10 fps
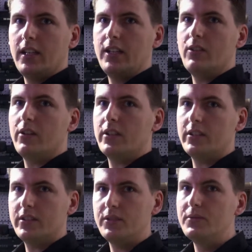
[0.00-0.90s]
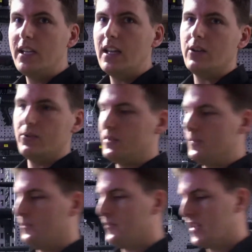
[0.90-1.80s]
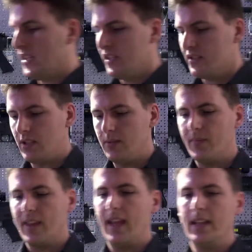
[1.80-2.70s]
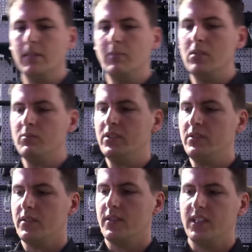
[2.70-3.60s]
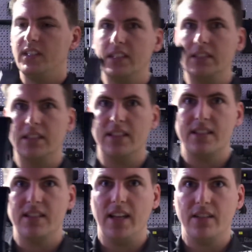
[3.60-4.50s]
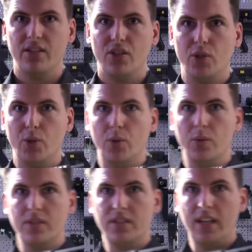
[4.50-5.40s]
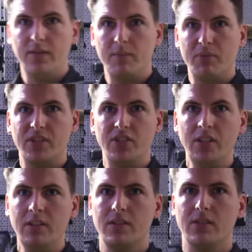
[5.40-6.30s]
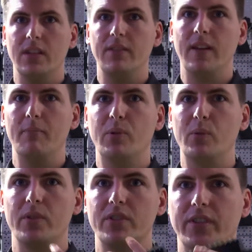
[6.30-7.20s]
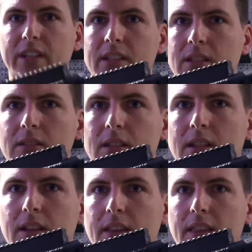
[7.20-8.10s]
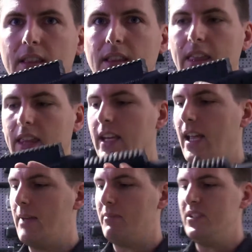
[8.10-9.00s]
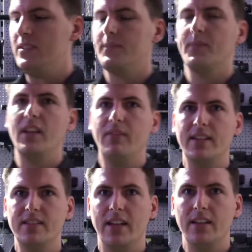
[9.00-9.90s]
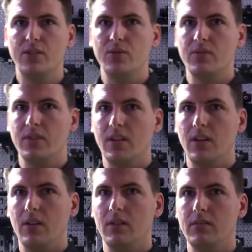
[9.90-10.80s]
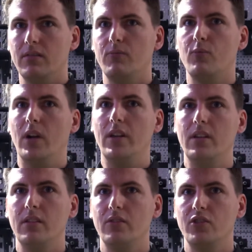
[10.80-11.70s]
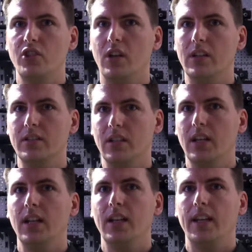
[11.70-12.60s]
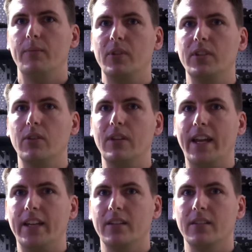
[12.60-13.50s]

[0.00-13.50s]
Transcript: in order to reload. So at the moment, the gun is set to safety position. So if I pull the trigger, nothing happens. If I set it to one shot, it will go like